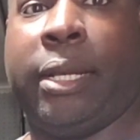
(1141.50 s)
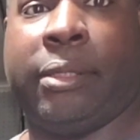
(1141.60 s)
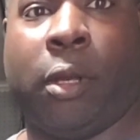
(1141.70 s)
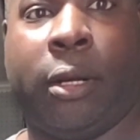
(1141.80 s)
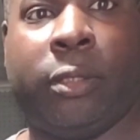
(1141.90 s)
and
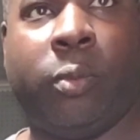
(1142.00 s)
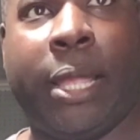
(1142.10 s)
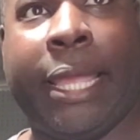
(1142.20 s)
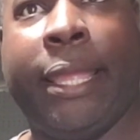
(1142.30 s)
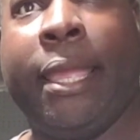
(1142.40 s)
it's on its
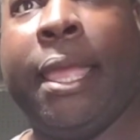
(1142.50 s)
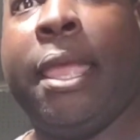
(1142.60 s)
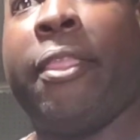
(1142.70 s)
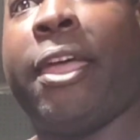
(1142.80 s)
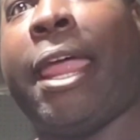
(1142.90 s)
way
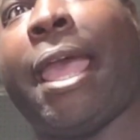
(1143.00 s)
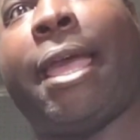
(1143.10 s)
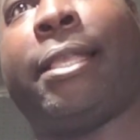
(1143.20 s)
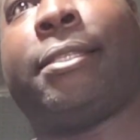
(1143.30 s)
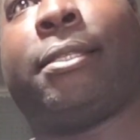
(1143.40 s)
that
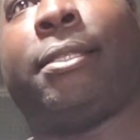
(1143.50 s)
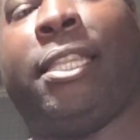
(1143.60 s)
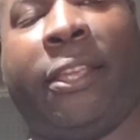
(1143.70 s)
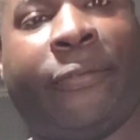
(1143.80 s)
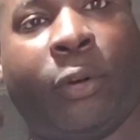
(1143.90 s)
has
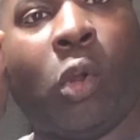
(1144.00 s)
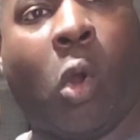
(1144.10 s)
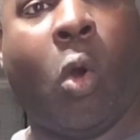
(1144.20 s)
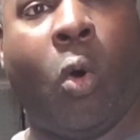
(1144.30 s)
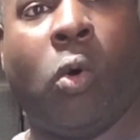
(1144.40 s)
different
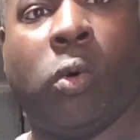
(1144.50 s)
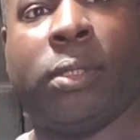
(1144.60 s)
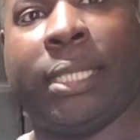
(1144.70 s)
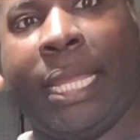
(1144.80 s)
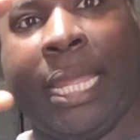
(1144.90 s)

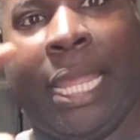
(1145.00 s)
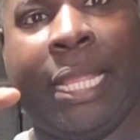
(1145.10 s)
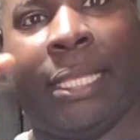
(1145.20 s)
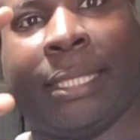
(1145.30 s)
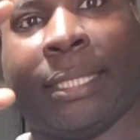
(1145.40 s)
holes
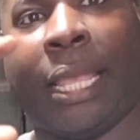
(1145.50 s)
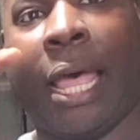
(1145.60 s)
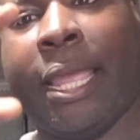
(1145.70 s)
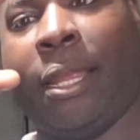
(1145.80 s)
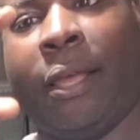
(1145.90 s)

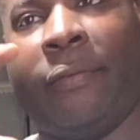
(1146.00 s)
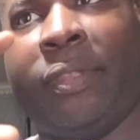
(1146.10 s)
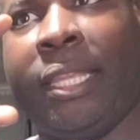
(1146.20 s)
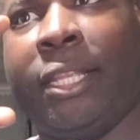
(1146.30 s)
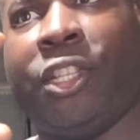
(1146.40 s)
inside of
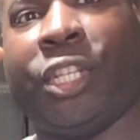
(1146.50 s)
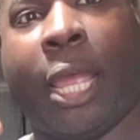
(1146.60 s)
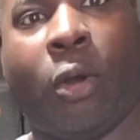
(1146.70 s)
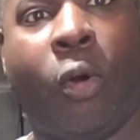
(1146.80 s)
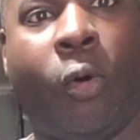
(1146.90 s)
the
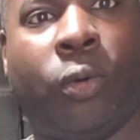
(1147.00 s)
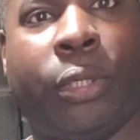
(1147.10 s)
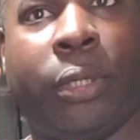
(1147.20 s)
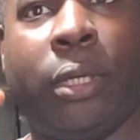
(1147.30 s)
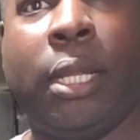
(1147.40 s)
jet
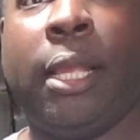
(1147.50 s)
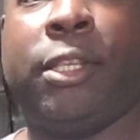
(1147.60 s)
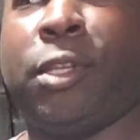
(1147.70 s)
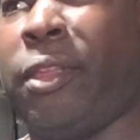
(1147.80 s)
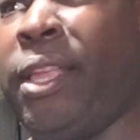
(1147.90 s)
holder.
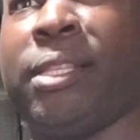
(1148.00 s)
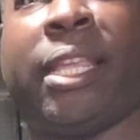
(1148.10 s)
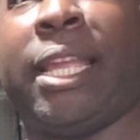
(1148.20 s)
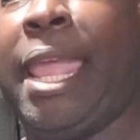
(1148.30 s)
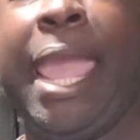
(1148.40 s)
So I think it's
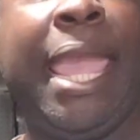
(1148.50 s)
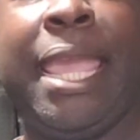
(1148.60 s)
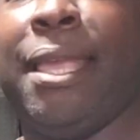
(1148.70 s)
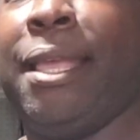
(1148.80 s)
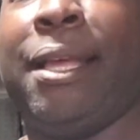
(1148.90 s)
like an
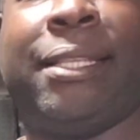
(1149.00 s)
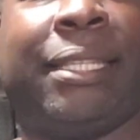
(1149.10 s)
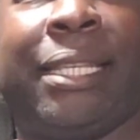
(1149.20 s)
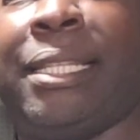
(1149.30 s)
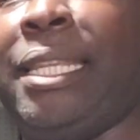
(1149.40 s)
8, a
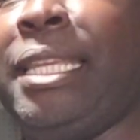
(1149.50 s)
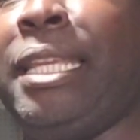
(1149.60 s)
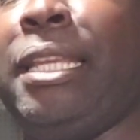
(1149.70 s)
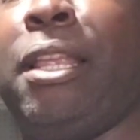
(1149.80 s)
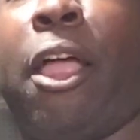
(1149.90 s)

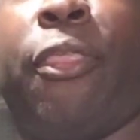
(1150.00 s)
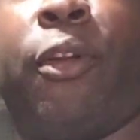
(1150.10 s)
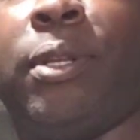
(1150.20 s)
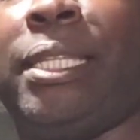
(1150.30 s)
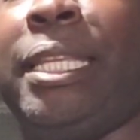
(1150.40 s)
16, a
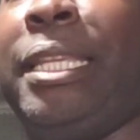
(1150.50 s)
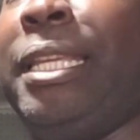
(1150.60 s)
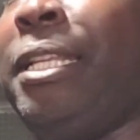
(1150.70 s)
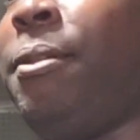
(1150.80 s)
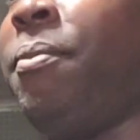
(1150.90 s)

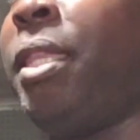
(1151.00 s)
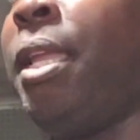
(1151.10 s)
13,